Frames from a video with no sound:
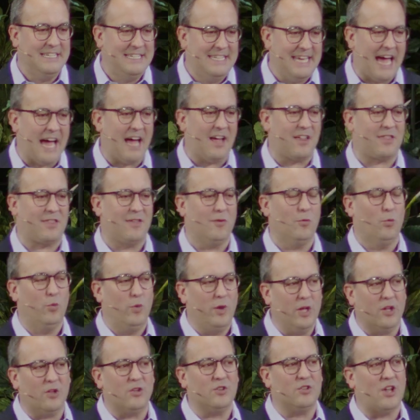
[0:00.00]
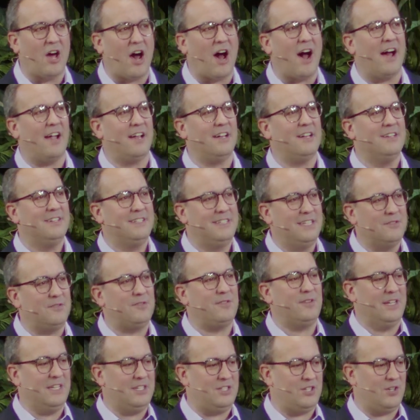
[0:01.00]
death will not
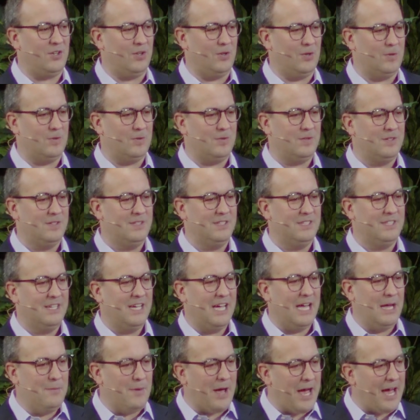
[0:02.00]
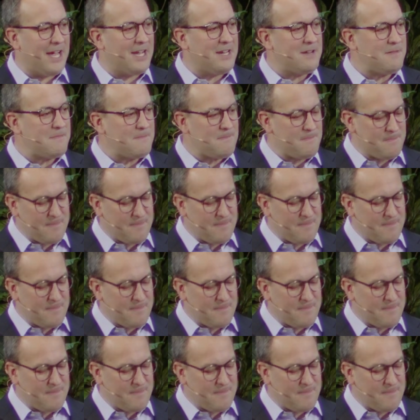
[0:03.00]
defeat you. Amen?